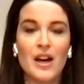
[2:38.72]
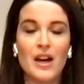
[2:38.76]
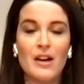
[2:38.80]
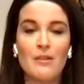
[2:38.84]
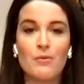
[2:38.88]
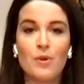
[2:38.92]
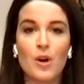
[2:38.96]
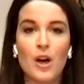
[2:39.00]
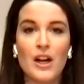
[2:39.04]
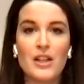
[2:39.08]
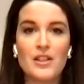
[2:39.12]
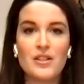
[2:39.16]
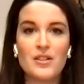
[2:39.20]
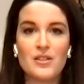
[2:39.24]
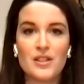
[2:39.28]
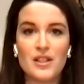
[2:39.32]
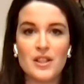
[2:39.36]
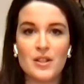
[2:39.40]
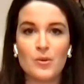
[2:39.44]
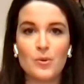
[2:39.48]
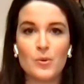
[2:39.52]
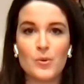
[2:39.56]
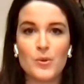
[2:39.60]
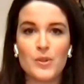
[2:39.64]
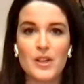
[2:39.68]
right to
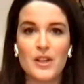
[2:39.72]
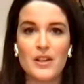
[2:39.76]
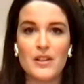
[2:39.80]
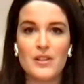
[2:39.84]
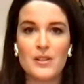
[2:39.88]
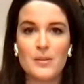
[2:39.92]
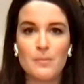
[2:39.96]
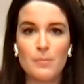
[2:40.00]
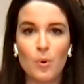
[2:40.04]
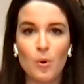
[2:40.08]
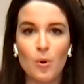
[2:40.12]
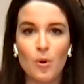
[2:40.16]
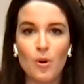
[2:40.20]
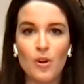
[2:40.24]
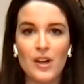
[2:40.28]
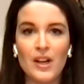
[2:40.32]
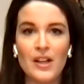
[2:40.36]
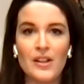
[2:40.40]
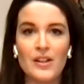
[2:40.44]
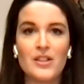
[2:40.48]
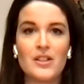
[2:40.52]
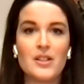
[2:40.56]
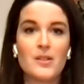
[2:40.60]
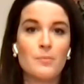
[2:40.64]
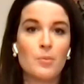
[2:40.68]
single sex sport
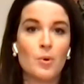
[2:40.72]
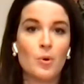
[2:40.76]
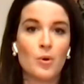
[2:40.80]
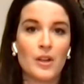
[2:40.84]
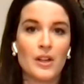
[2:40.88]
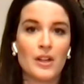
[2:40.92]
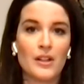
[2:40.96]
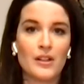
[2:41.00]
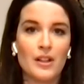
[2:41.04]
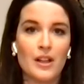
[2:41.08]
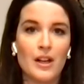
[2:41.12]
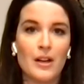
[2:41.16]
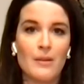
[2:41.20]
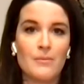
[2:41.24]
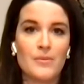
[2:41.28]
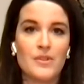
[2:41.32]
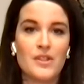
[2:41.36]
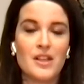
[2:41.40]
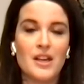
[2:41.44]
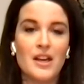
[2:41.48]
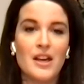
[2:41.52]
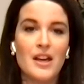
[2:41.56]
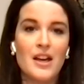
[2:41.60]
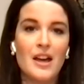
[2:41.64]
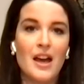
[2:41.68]
and that sporting
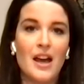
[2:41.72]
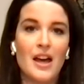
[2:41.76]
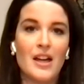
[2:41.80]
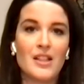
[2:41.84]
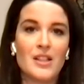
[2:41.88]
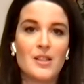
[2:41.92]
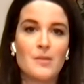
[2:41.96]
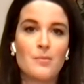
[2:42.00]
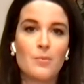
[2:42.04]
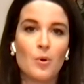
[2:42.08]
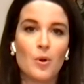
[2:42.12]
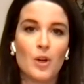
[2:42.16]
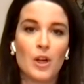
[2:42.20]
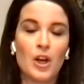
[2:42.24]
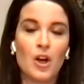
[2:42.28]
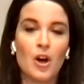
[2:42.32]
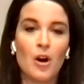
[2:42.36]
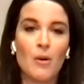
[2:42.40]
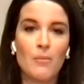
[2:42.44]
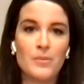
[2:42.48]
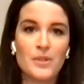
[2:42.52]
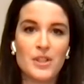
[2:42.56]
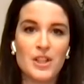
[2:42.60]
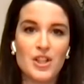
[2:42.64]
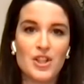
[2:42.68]
clubs and sporting
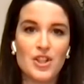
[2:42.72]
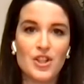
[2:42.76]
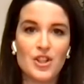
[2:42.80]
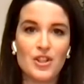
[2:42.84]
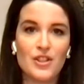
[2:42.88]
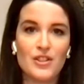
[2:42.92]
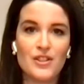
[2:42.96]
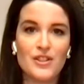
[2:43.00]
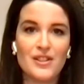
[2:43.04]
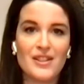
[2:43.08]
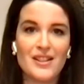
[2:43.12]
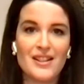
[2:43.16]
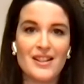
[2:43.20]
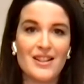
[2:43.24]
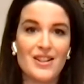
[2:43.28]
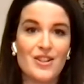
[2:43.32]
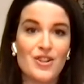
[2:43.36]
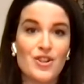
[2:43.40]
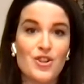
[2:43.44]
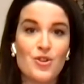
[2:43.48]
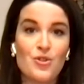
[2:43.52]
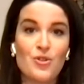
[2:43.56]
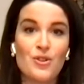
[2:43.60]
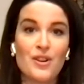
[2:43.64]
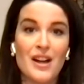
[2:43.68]
competitions uh,
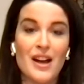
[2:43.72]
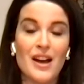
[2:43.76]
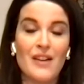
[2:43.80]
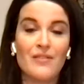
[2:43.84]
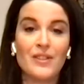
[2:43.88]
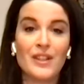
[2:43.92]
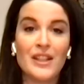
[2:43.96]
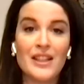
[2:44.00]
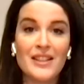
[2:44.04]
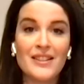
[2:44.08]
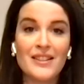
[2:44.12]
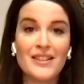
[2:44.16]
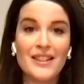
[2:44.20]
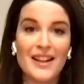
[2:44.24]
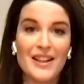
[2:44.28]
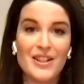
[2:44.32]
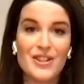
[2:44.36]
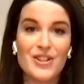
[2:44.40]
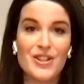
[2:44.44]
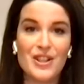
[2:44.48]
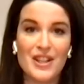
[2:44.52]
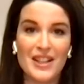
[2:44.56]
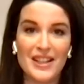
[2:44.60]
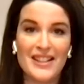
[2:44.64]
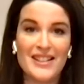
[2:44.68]
shouldn't have legal
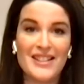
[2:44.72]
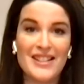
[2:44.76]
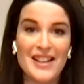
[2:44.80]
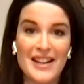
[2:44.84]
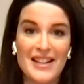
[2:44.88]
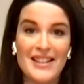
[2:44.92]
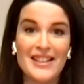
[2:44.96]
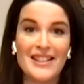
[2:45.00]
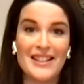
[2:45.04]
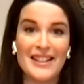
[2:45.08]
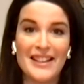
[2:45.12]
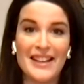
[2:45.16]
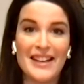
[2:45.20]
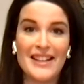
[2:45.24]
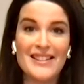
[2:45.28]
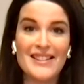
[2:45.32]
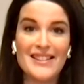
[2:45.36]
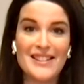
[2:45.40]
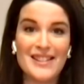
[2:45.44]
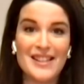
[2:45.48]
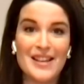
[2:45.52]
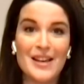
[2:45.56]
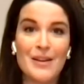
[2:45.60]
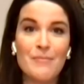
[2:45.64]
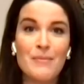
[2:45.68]
action taken
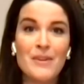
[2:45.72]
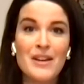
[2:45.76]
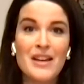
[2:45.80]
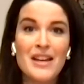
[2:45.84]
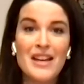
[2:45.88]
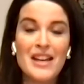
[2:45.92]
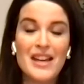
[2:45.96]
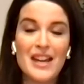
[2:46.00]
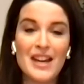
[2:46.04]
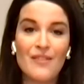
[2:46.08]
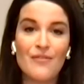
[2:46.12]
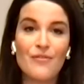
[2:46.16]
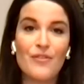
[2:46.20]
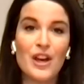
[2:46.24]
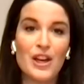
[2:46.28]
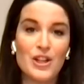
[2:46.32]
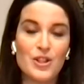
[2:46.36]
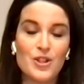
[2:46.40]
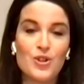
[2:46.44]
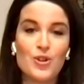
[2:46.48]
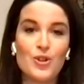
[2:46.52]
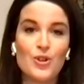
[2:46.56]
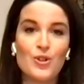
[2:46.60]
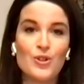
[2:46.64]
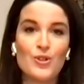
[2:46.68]
against them if they
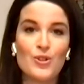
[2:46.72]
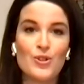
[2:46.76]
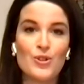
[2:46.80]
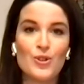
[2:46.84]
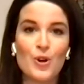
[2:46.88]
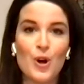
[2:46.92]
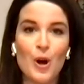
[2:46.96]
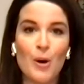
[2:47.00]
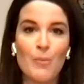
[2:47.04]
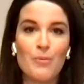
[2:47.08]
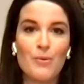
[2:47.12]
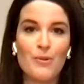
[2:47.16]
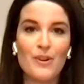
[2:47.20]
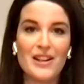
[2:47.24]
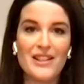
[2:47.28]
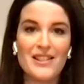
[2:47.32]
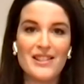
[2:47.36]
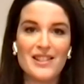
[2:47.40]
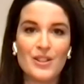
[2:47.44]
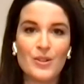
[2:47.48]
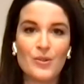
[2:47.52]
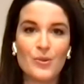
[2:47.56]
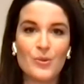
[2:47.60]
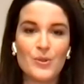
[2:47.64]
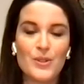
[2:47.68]
choose to operate
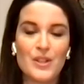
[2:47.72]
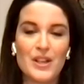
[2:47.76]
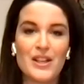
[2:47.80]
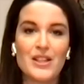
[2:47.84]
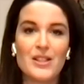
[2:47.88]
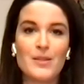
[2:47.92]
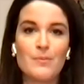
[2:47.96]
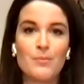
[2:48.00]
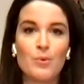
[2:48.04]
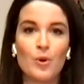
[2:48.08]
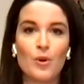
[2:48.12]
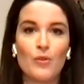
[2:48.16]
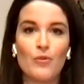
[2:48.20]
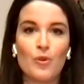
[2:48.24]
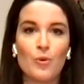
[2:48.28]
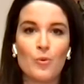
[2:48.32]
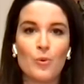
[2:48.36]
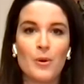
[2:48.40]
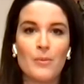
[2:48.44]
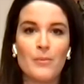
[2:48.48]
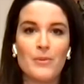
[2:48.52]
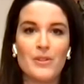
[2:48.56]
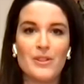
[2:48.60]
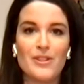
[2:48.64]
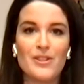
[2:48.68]
single sex sport for
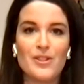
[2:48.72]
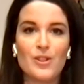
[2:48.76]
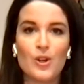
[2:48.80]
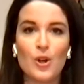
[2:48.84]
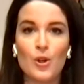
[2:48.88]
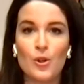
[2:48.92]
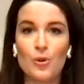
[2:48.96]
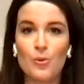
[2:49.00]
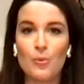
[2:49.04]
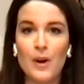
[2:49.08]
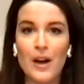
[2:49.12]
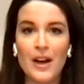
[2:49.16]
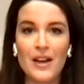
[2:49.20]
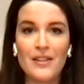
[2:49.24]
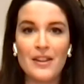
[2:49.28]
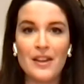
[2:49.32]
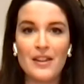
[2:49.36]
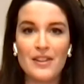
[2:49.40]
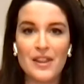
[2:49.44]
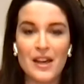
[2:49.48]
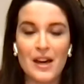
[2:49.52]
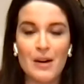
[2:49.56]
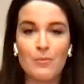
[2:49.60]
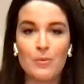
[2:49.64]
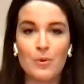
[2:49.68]
women. So, the way
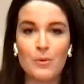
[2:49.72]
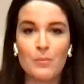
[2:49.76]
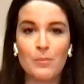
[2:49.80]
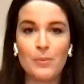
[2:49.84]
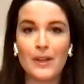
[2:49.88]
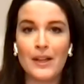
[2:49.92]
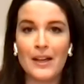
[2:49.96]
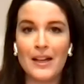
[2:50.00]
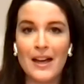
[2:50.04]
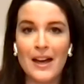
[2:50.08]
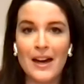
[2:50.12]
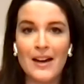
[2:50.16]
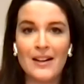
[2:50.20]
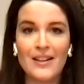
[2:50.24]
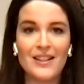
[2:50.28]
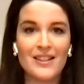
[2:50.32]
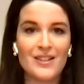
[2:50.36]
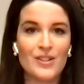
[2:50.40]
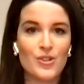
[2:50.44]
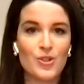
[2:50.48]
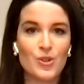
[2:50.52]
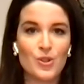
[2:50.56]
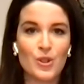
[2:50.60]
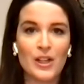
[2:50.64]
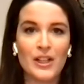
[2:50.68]
that that would play out in
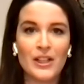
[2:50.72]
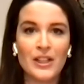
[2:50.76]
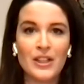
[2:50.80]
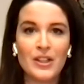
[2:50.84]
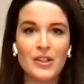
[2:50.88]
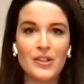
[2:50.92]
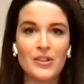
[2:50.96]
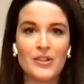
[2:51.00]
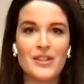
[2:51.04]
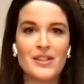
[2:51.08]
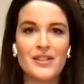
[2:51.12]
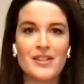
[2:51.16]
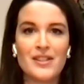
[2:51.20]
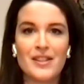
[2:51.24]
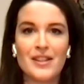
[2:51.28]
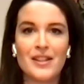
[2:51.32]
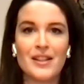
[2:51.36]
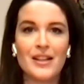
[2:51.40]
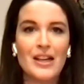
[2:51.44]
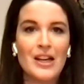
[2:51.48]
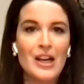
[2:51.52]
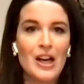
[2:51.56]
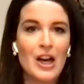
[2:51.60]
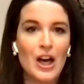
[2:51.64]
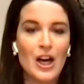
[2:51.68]
Australia is
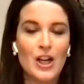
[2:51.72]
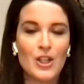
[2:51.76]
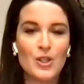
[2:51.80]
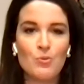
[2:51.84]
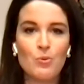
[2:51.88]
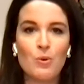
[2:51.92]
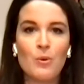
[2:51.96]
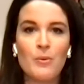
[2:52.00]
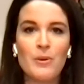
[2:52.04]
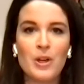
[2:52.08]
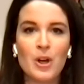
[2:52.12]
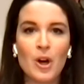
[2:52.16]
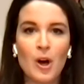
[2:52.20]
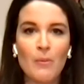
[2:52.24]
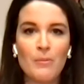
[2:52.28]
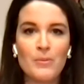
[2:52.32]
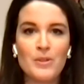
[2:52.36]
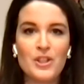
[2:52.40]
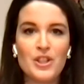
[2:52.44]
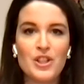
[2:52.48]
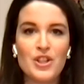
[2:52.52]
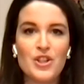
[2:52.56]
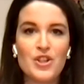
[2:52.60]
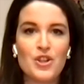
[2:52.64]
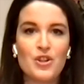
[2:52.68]
that a swimming
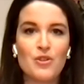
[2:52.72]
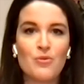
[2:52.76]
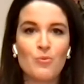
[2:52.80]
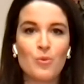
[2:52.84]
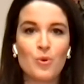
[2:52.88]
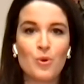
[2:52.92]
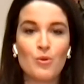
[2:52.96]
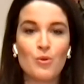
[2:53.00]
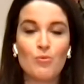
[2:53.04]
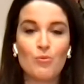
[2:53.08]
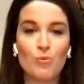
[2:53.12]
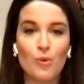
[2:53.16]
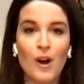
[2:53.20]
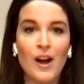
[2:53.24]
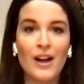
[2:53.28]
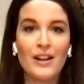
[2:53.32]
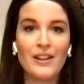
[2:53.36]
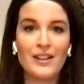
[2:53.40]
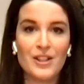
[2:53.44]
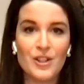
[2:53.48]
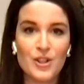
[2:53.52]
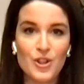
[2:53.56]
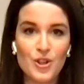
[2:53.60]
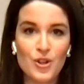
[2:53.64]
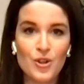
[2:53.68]
competition would
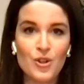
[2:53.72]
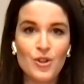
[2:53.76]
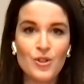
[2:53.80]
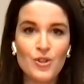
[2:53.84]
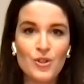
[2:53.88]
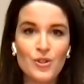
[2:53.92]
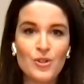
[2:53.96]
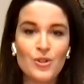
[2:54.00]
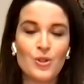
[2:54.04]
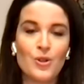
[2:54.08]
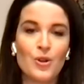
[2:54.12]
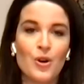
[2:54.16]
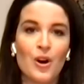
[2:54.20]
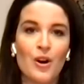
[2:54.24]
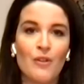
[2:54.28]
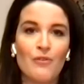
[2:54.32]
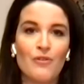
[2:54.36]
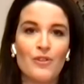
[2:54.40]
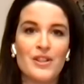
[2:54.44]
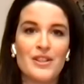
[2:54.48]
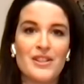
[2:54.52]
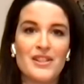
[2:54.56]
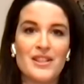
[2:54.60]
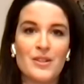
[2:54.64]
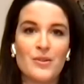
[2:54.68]
rightly choose to
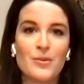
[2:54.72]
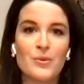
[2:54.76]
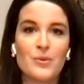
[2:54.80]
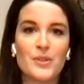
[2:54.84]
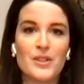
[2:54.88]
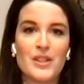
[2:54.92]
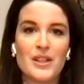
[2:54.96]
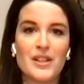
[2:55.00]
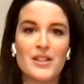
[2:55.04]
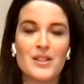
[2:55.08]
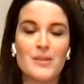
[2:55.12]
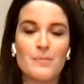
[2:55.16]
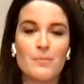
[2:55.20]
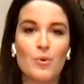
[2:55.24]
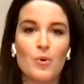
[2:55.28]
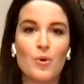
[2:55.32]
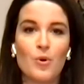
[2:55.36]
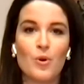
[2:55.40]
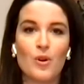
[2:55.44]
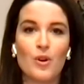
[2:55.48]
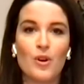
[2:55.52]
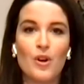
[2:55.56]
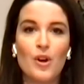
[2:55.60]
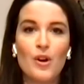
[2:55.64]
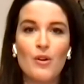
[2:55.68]
offer single sex
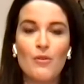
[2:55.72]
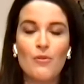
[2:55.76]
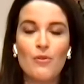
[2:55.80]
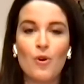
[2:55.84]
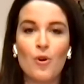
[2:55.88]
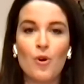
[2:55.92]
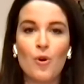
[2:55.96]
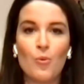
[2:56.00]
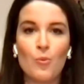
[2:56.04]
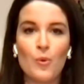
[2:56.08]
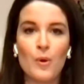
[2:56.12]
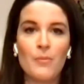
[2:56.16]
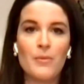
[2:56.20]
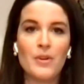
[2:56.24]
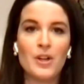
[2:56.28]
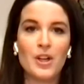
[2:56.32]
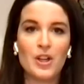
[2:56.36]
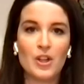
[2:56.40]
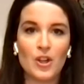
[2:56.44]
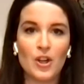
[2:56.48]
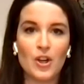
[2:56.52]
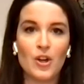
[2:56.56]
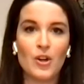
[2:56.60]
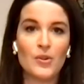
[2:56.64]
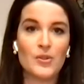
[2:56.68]
sport for women
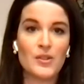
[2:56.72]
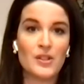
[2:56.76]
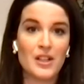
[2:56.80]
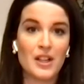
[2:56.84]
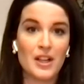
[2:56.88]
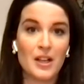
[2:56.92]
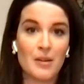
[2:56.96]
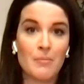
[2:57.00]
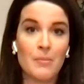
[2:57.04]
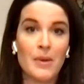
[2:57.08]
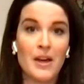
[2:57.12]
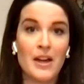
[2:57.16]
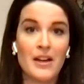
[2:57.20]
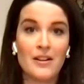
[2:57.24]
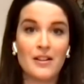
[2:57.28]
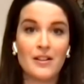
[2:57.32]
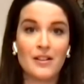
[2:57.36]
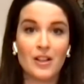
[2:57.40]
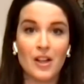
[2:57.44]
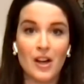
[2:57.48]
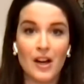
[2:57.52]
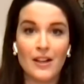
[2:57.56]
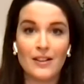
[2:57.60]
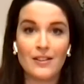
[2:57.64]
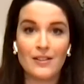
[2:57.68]
and girls, and a competitor
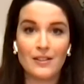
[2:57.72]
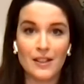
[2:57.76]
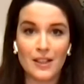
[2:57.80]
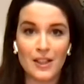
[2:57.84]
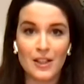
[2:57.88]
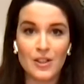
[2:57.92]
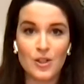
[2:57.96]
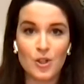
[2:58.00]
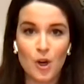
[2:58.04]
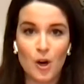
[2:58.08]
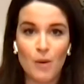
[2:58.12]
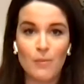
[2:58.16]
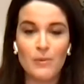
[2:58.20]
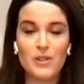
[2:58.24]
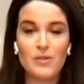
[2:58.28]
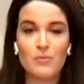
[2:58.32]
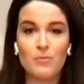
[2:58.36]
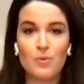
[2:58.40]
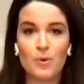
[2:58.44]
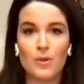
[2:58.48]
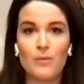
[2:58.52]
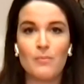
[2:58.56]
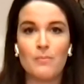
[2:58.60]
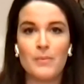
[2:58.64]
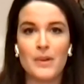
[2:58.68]
like Lia Thomas
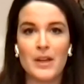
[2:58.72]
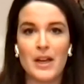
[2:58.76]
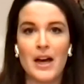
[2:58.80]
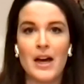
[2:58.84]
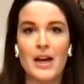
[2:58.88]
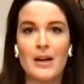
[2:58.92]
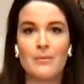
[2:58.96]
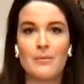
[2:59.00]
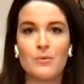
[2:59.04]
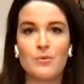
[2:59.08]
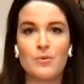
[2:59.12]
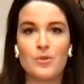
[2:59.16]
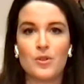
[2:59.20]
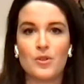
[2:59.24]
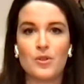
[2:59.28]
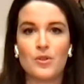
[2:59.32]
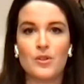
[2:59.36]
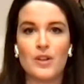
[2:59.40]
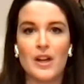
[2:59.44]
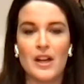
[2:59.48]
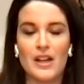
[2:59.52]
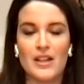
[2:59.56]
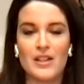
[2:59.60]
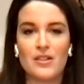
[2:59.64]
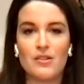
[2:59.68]
wouldn't be able
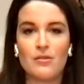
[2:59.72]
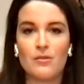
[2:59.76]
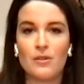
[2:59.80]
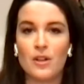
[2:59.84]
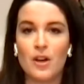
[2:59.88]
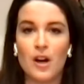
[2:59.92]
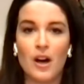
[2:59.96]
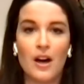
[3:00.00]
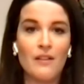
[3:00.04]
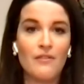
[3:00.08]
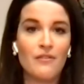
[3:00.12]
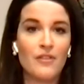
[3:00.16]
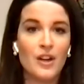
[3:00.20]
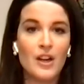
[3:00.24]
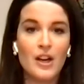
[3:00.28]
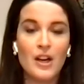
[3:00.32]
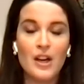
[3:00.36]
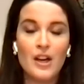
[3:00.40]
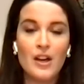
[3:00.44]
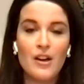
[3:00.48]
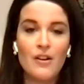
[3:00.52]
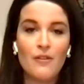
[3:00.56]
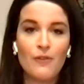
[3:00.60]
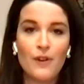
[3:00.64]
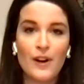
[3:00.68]
to enter. And I've
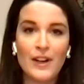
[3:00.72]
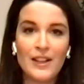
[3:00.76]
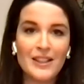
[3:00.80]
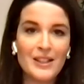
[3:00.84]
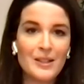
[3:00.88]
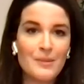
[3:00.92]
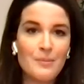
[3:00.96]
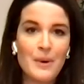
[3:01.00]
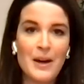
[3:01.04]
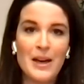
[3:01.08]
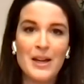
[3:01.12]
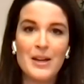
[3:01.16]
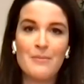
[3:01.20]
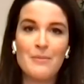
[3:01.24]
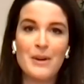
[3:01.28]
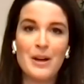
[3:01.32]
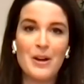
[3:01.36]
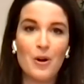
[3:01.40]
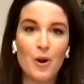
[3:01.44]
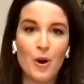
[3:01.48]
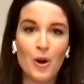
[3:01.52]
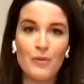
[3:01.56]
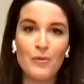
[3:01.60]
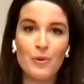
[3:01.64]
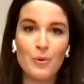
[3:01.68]
frankly, Peta, been
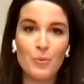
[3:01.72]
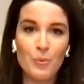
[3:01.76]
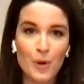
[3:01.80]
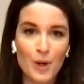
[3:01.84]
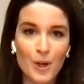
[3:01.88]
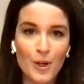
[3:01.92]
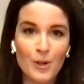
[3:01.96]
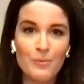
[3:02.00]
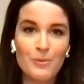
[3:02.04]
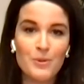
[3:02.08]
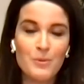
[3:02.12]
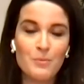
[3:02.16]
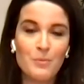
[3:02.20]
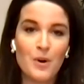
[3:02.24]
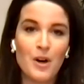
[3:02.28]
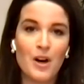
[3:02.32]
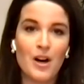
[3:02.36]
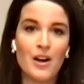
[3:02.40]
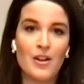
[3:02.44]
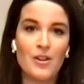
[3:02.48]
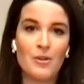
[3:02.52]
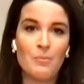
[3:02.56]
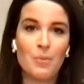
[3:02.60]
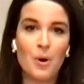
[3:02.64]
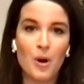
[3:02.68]
overwhelmed
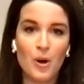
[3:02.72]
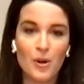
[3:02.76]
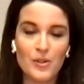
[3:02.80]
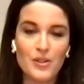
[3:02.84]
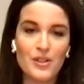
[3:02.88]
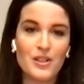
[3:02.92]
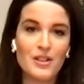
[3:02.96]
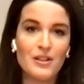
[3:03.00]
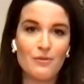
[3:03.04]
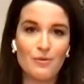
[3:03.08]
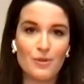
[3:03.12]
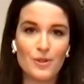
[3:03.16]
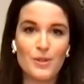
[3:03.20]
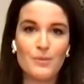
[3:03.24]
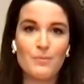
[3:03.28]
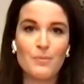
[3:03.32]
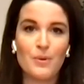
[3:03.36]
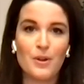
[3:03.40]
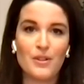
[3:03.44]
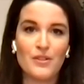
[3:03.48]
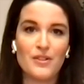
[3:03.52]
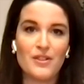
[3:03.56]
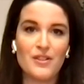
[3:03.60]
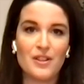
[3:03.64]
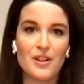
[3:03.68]
by the positive
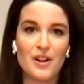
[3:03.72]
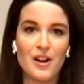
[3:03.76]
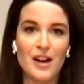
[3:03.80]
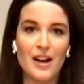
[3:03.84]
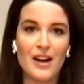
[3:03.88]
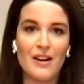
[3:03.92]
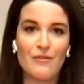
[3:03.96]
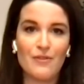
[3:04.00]
response that I have